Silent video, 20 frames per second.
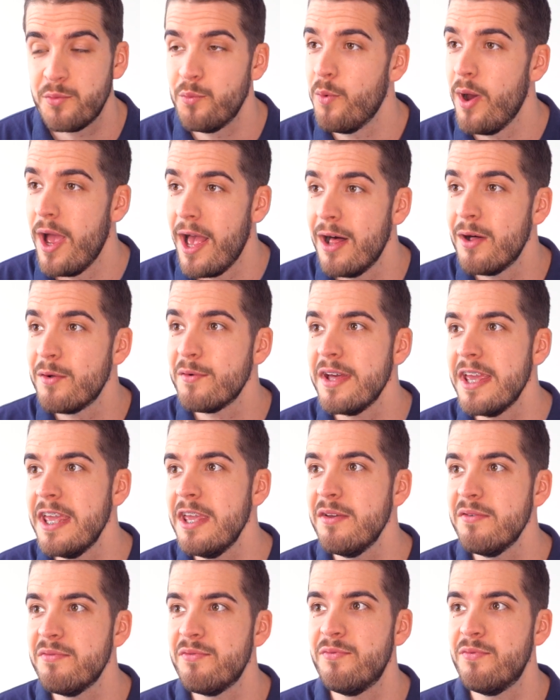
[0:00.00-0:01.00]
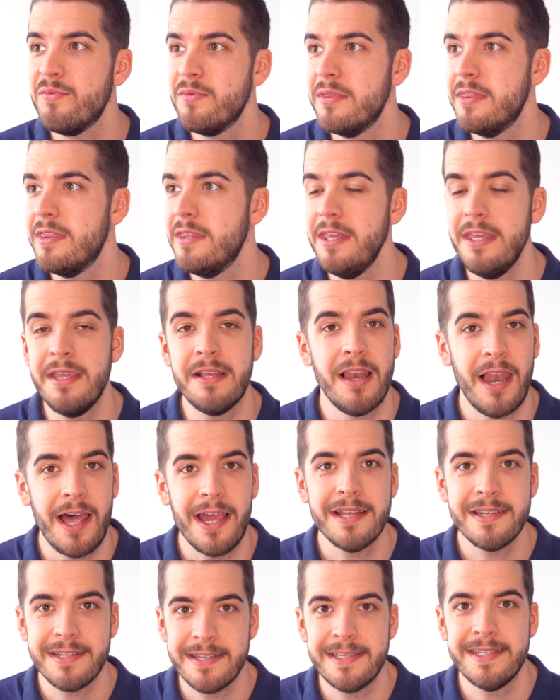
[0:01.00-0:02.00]
Well, if the
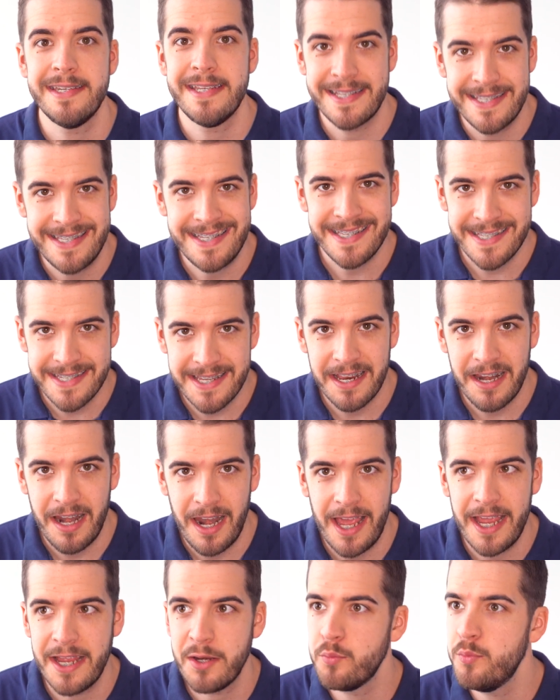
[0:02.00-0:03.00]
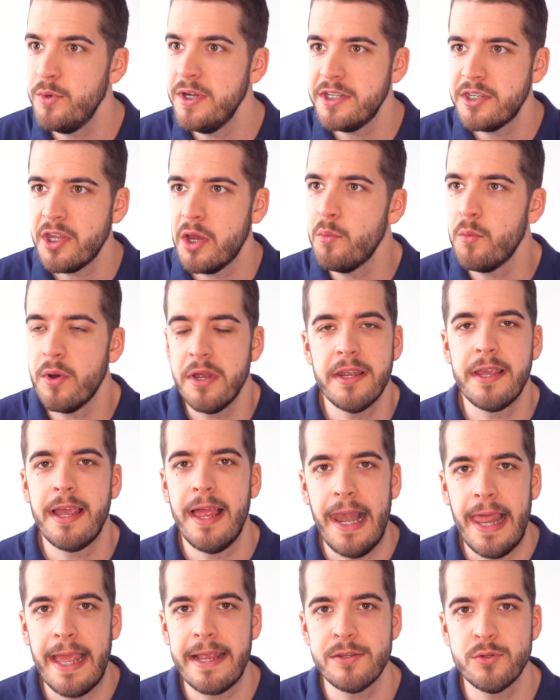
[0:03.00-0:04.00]
client is an existing client, we don't want to
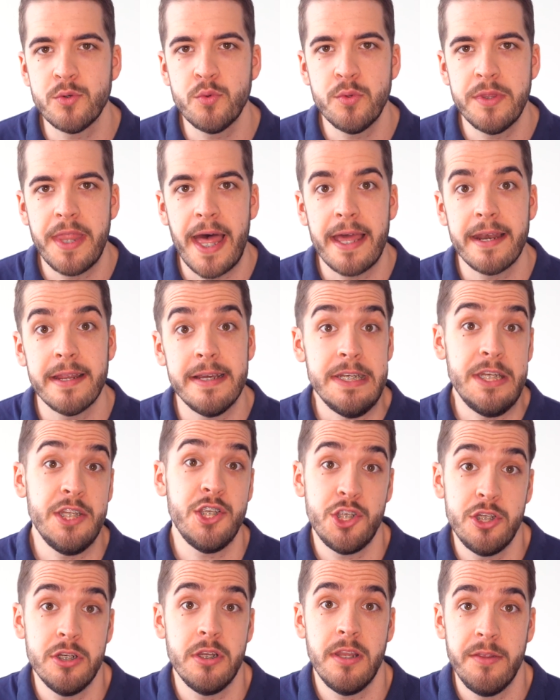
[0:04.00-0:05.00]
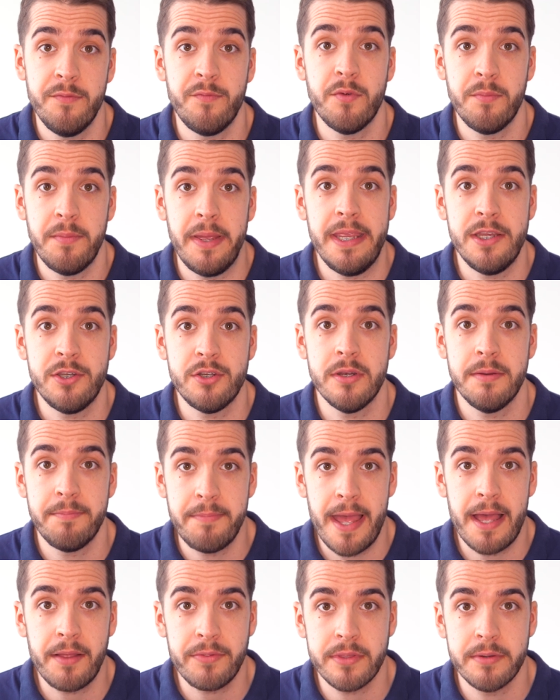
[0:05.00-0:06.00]
collect all that additional information
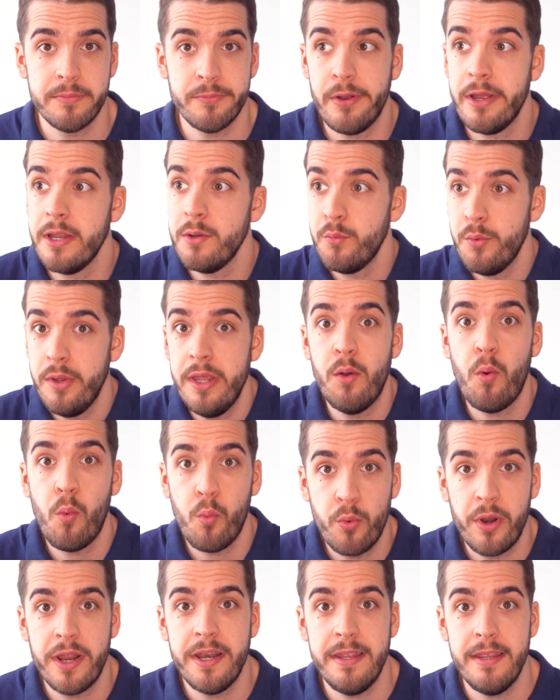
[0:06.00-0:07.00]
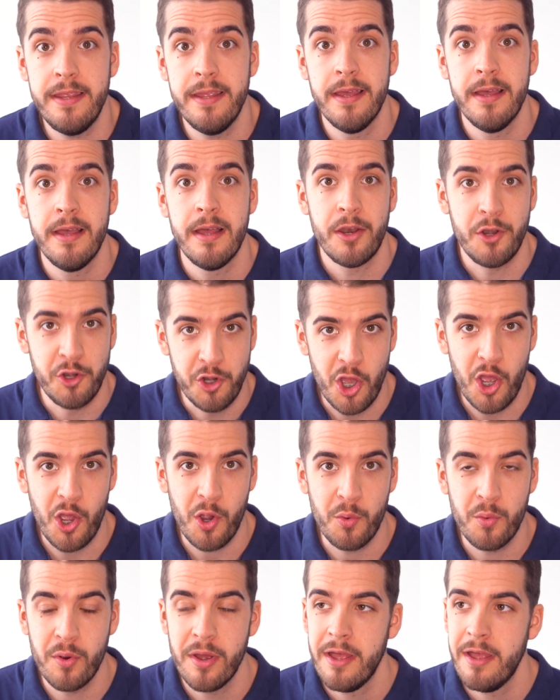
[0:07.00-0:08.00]
about them, right? We already
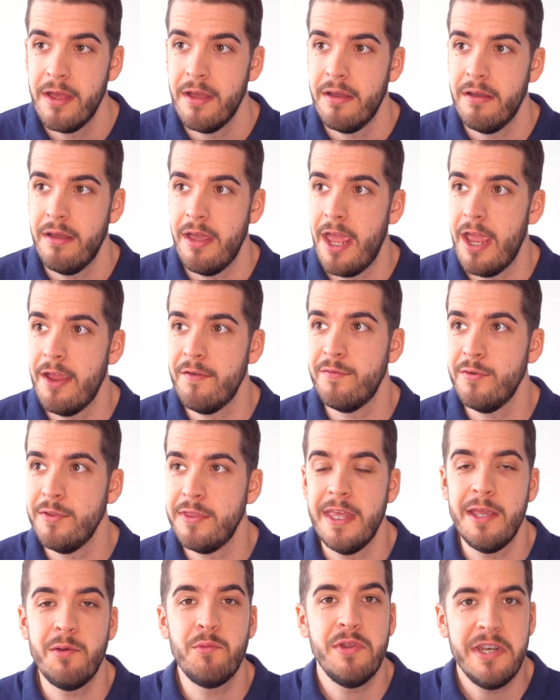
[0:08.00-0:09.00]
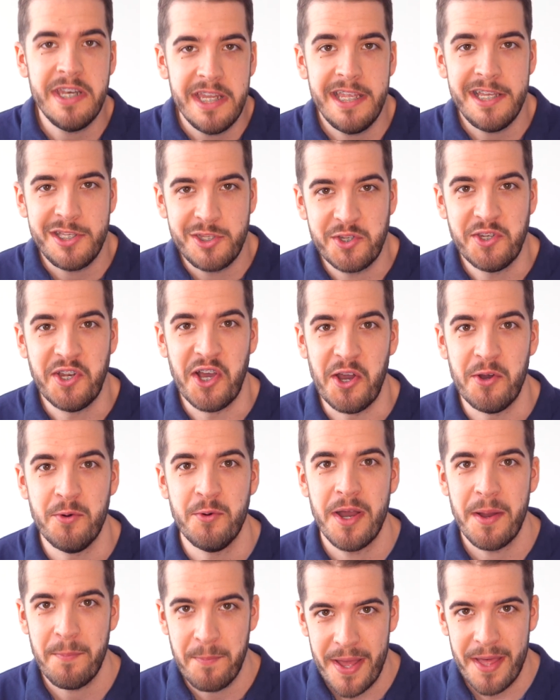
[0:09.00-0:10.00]
know everything we need to know
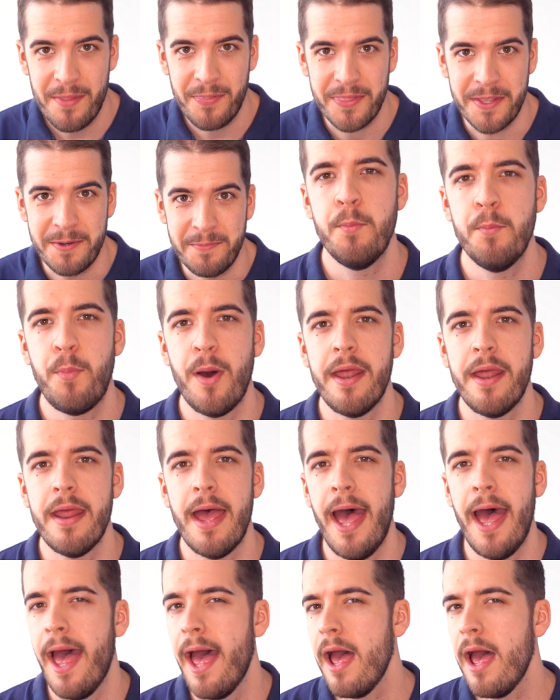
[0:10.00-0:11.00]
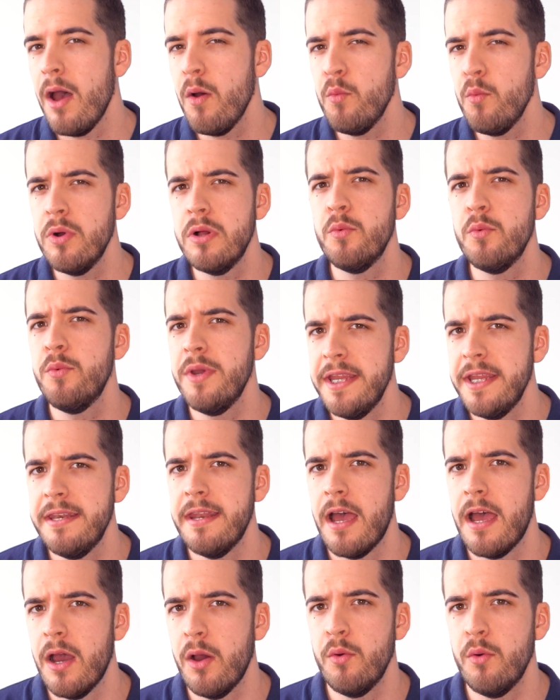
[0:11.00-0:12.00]
about them. But how will we
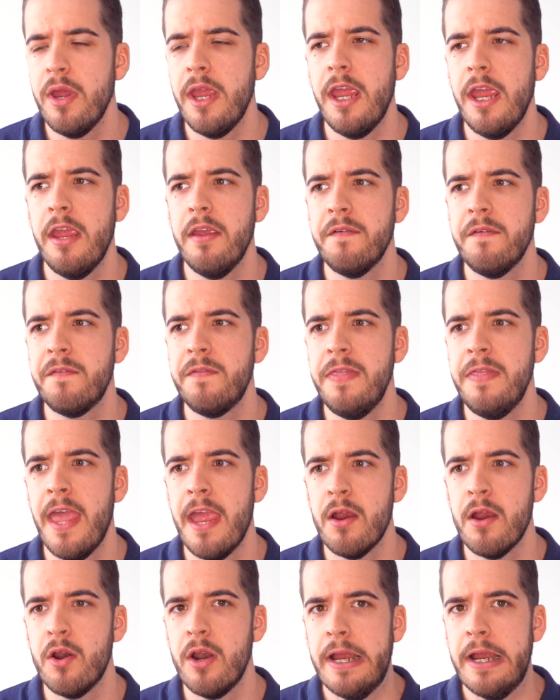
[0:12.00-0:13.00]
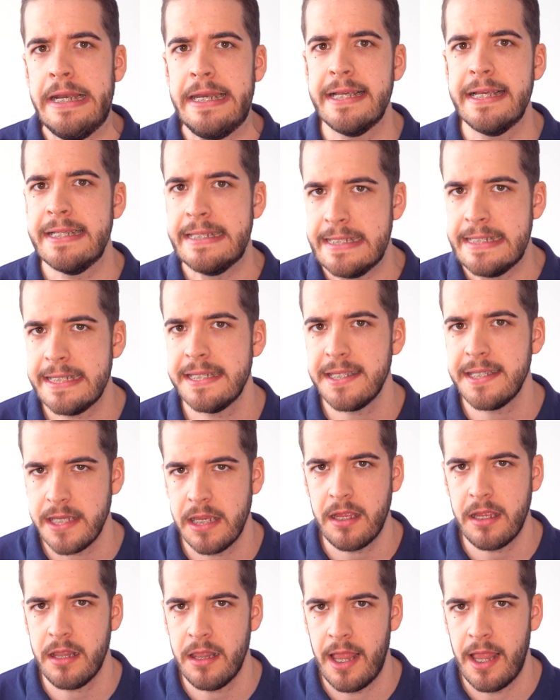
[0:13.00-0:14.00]
know if they are an
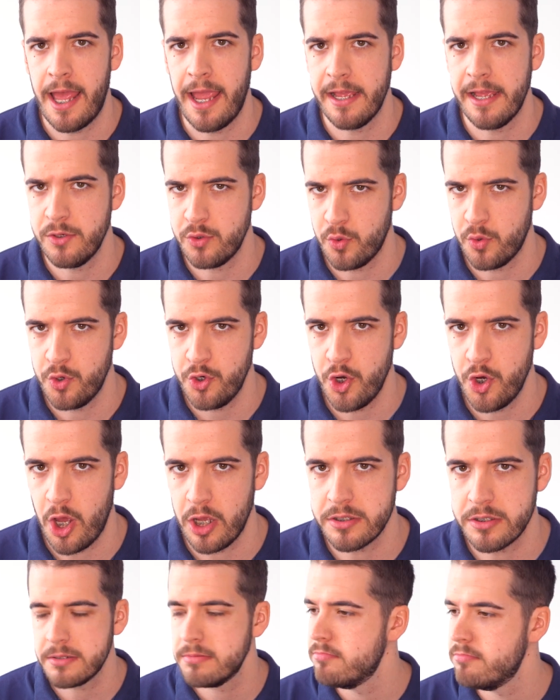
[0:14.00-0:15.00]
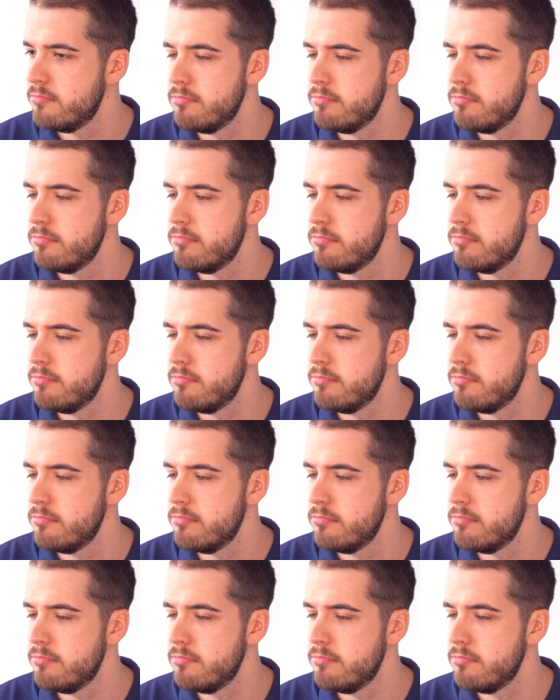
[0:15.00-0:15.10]
existing client or not?